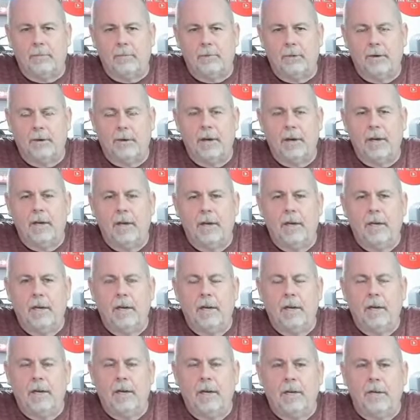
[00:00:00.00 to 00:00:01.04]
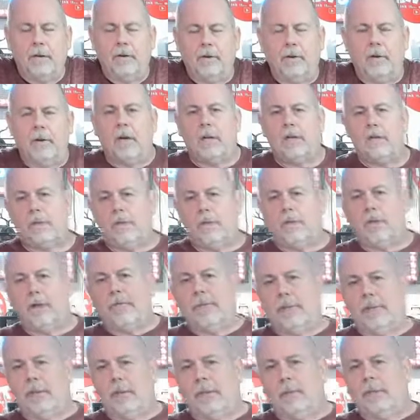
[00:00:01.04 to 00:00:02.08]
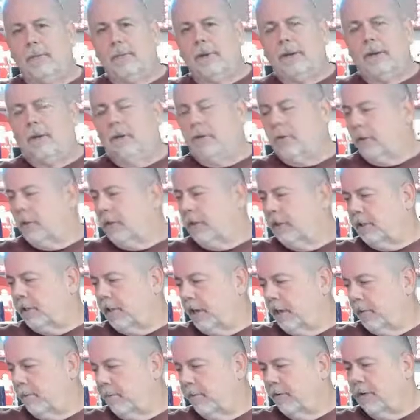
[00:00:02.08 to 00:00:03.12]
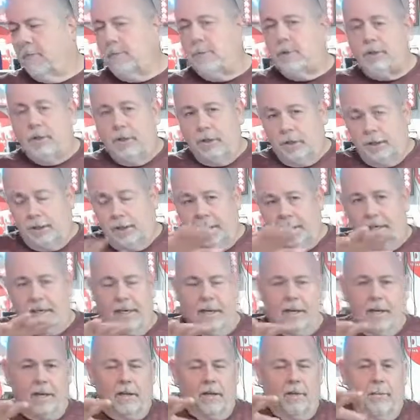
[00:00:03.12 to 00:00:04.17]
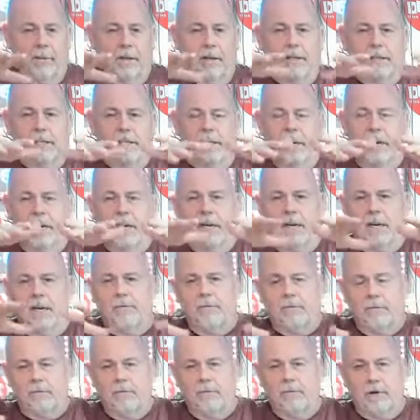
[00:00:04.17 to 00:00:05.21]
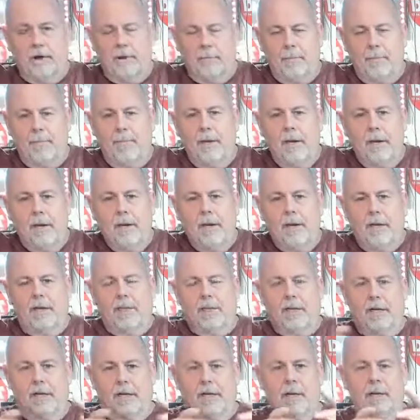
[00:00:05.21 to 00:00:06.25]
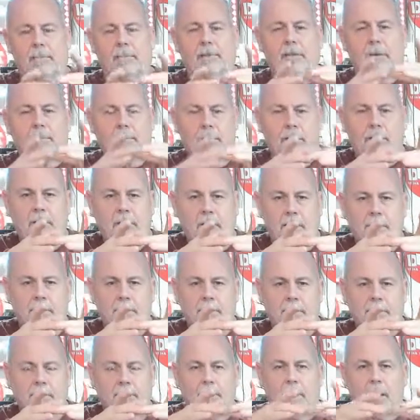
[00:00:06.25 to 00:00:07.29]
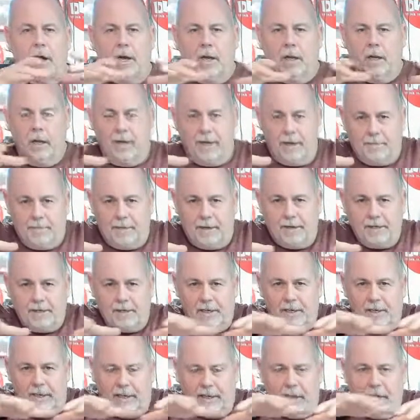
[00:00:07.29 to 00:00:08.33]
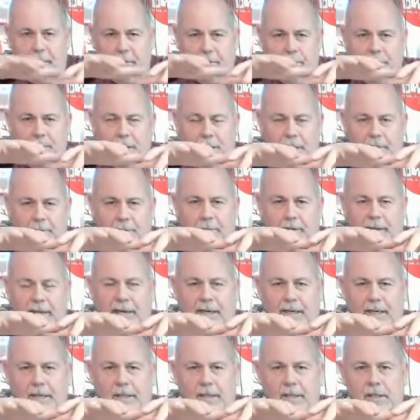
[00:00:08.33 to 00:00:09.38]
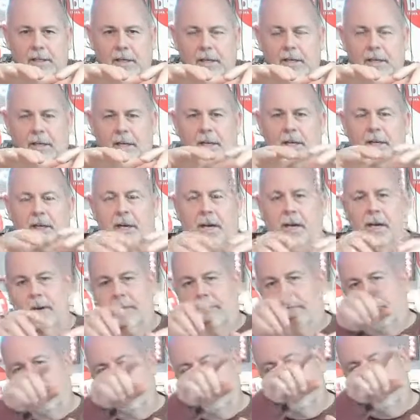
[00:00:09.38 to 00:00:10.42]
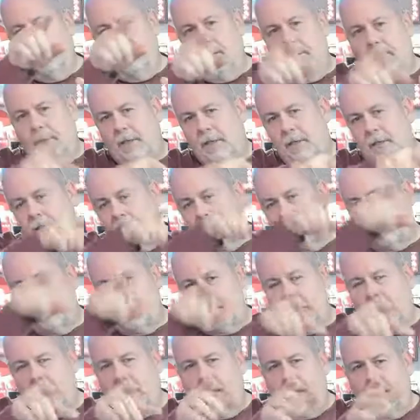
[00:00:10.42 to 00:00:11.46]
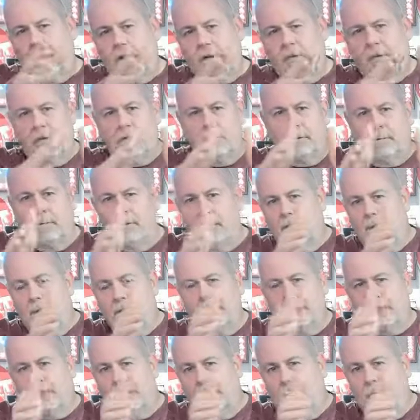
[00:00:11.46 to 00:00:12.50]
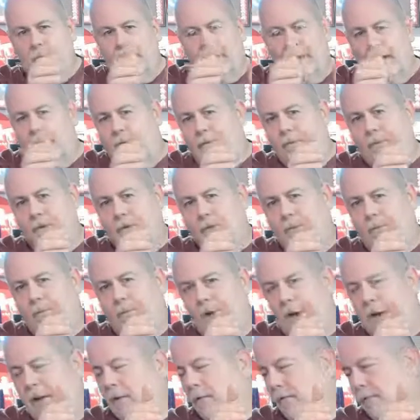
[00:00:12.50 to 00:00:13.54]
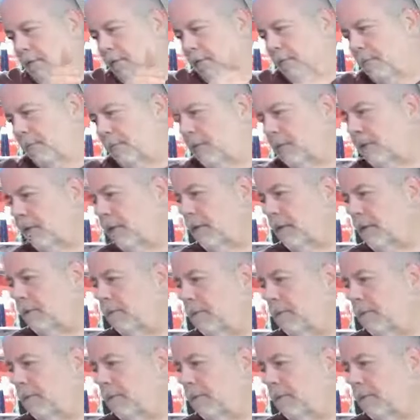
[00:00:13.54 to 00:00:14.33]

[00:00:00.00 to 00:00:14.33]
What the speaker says: sorry. Your nozzle definitely needs to be closer because, yeah, a brim should stick together, because the idea of a brim is that it comes up and touches your model and it basically glues it in place. And if your filament's not sticking together on your brim, it's going to allow for some wiggle room. So,